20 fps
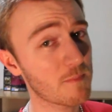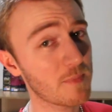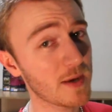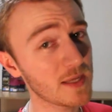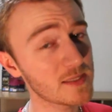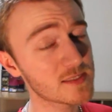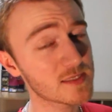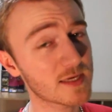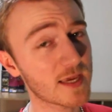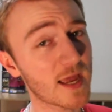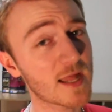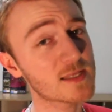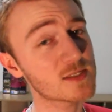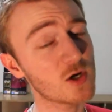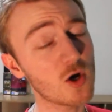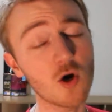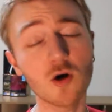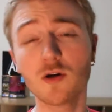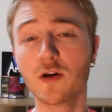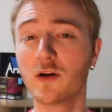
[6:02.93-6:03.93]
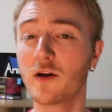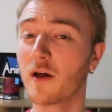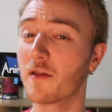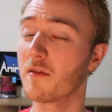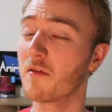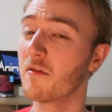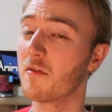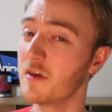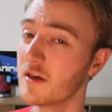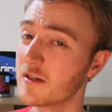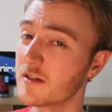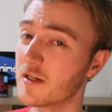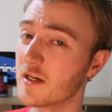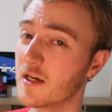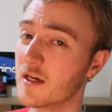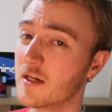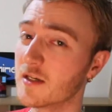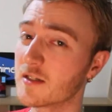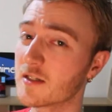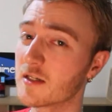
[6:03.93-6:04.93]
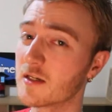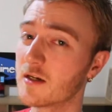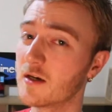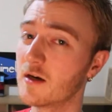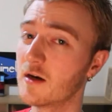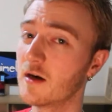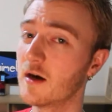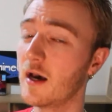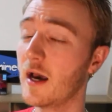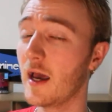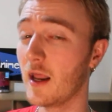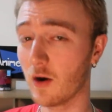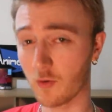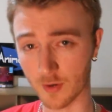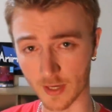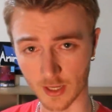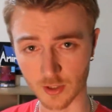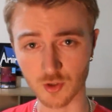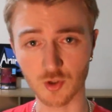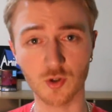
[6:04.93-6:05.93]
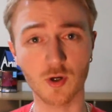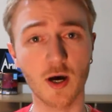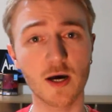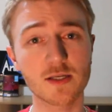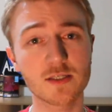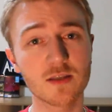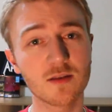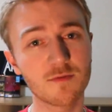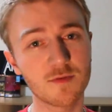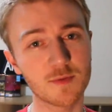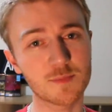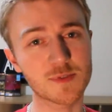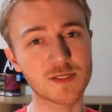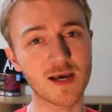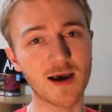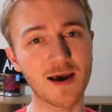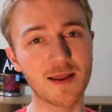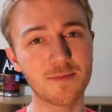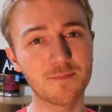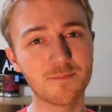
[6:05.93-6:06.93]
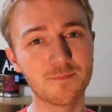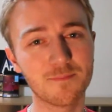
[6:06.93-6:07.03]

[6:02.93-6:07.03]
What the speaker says: Pizza Cats on another This Is, and I'll catch you guys on the flip side.